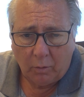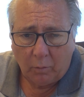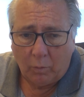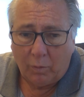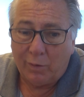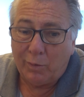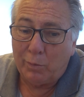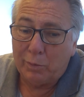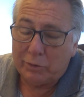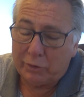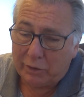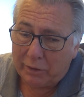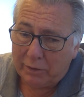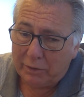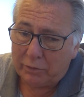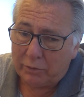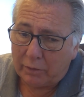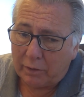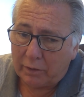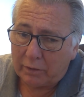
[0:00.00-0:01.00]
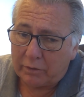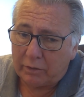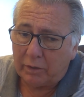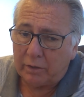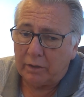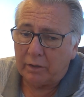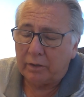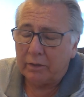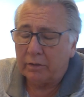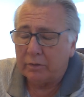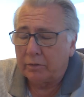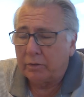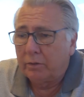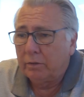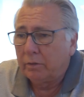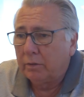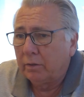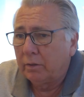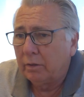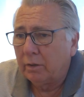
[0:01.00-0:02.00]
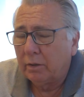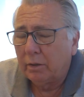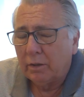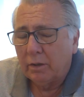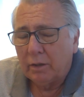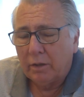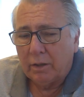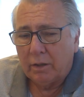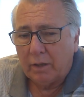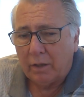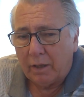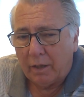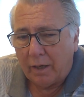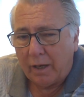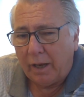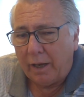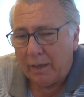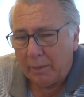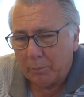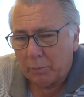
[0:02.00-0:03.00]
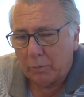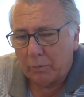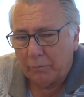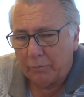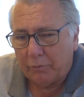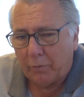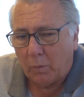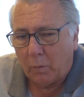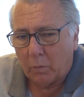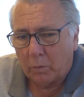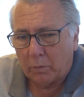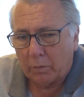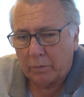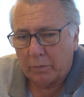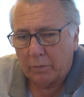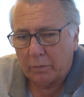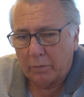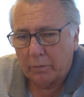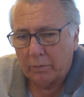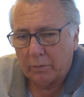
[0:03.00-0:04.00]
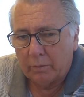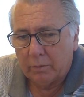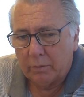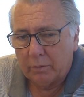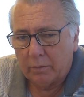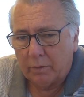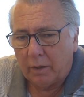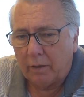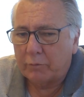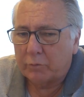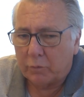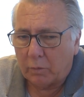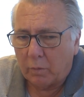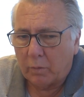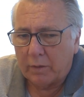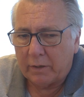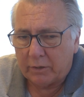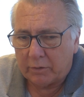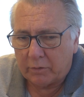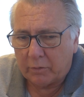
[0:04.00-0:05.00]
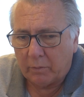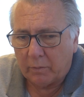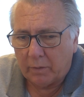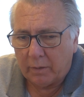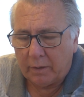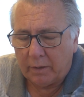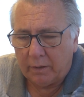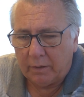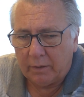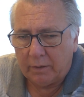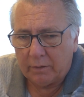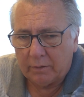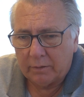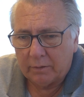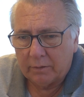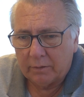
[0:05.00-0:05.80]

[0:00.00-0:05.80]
Well, what's interesting is April 4th of 2020,